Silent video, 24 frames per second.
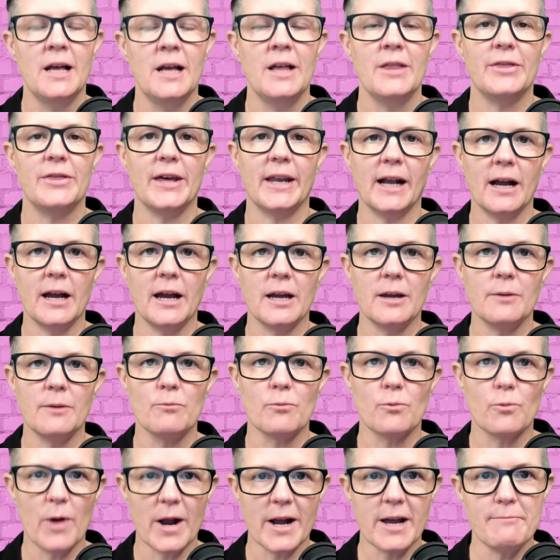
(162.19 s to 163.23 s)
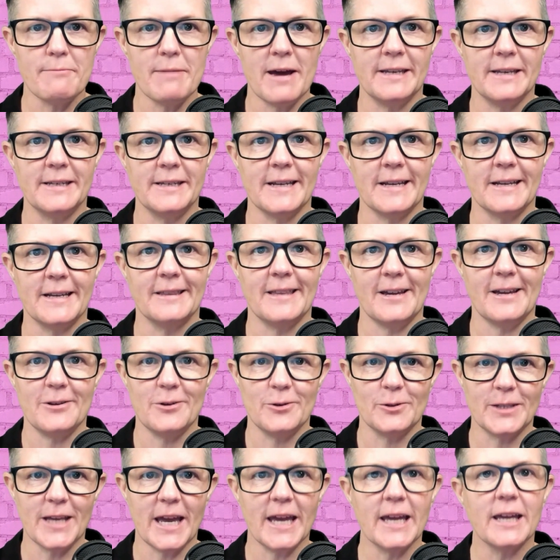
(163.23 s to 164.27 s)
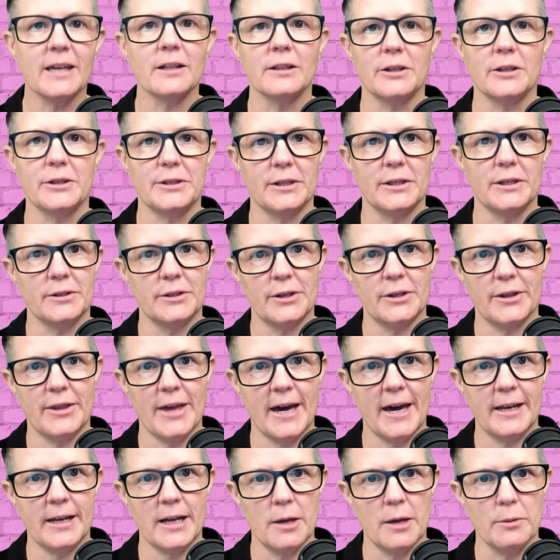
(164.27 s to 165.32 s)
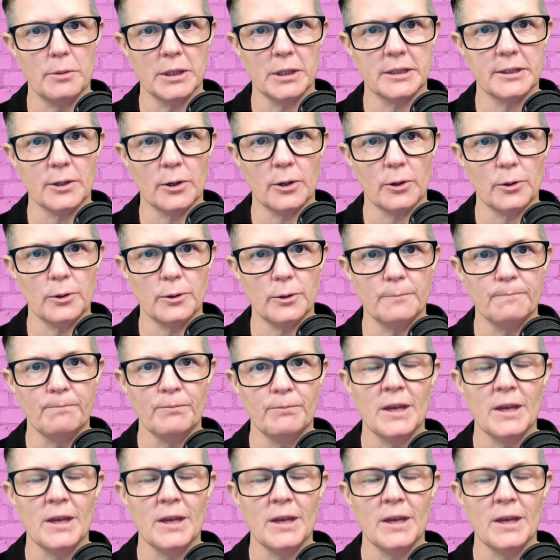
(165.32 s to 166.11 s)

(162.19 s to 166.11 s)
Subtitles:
then I'm recommending that you take a listen to that episode.